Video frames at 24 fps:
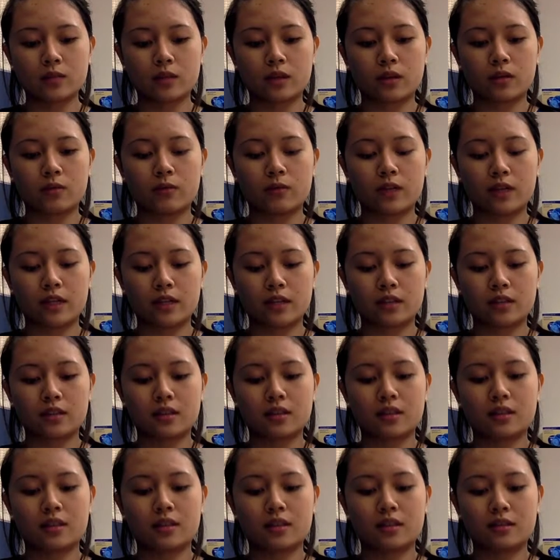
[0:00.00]
with readings
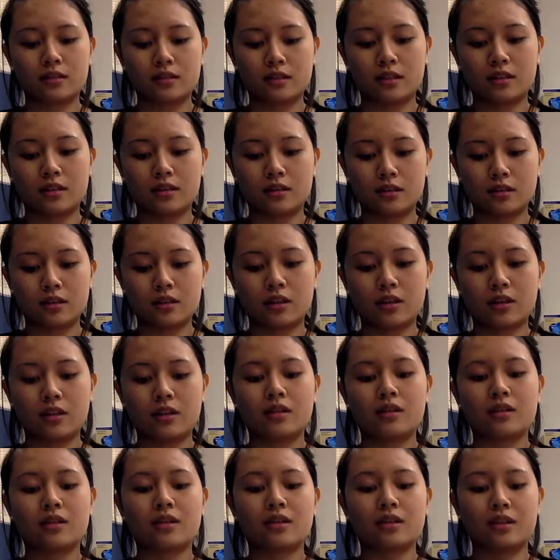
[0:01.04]

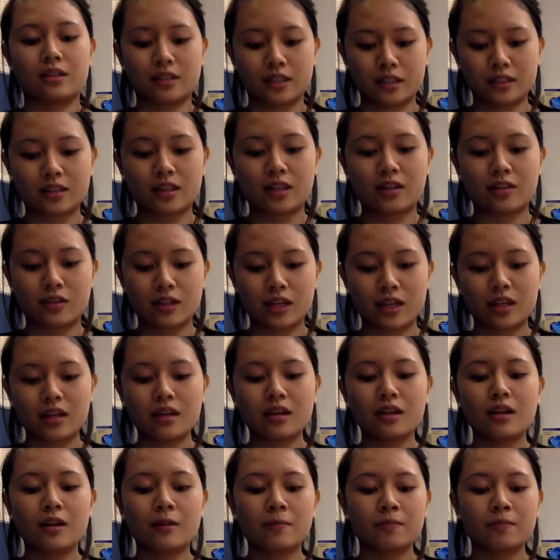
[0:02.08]
consistently